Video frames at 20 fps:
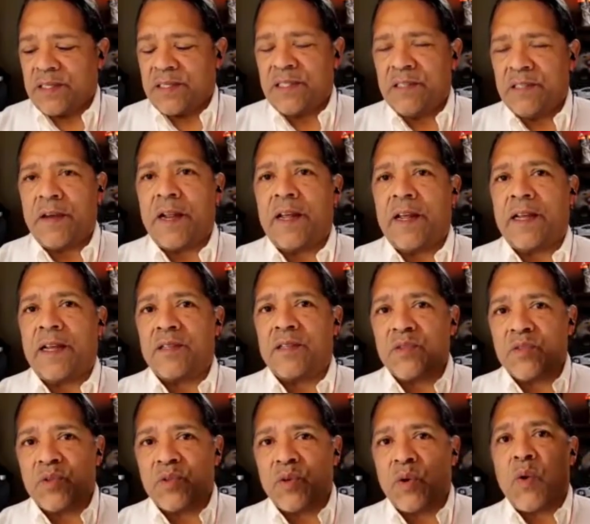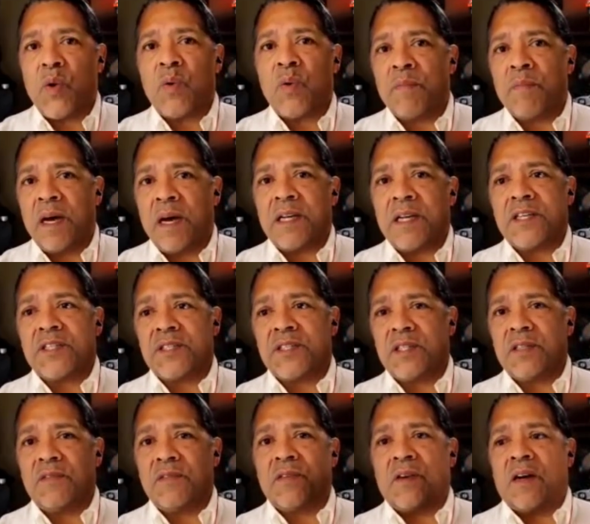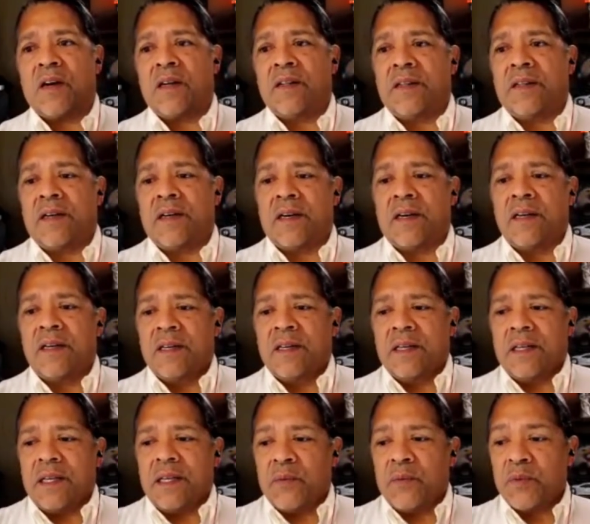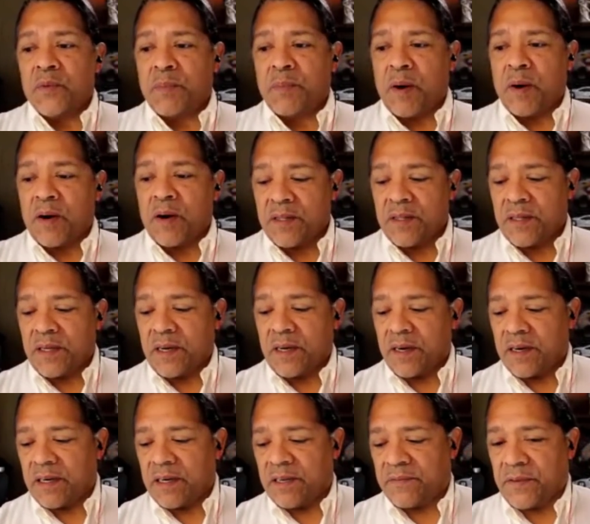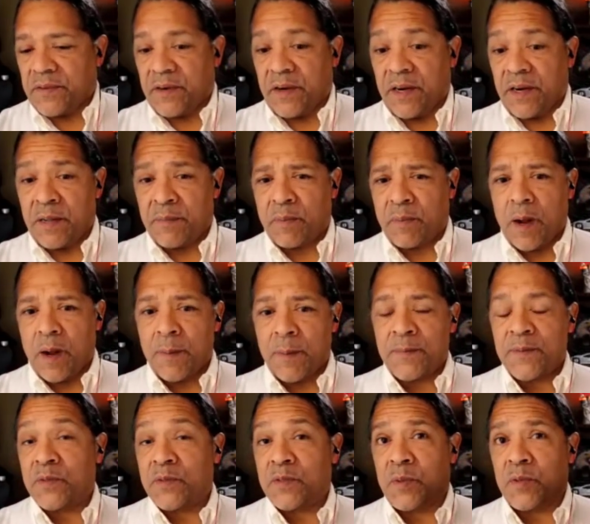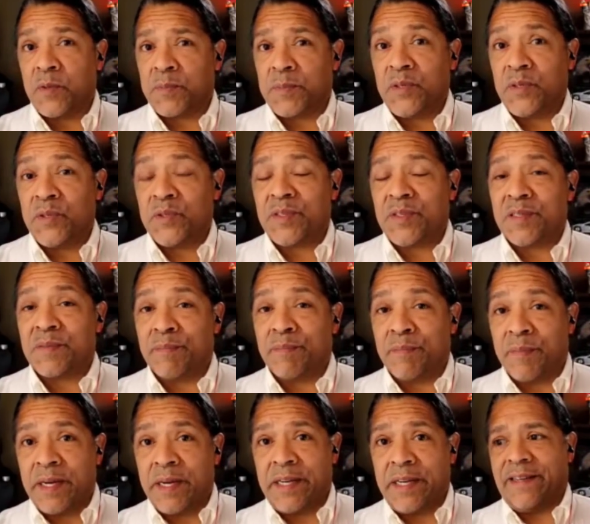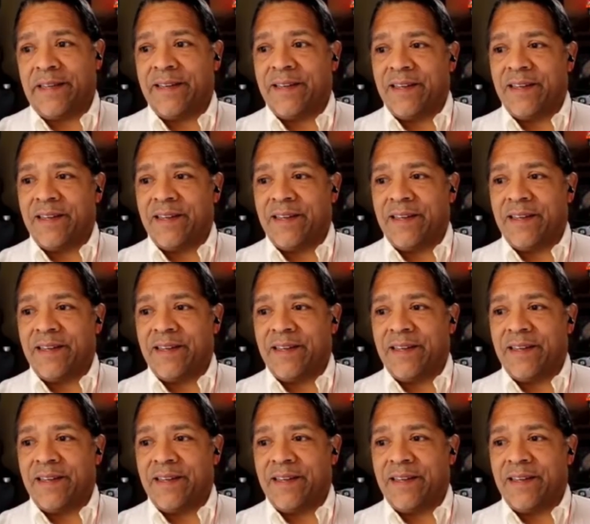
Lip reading: Nevada had so much silver on there. It was part of their, if there are any problems, it was supposed to be used as money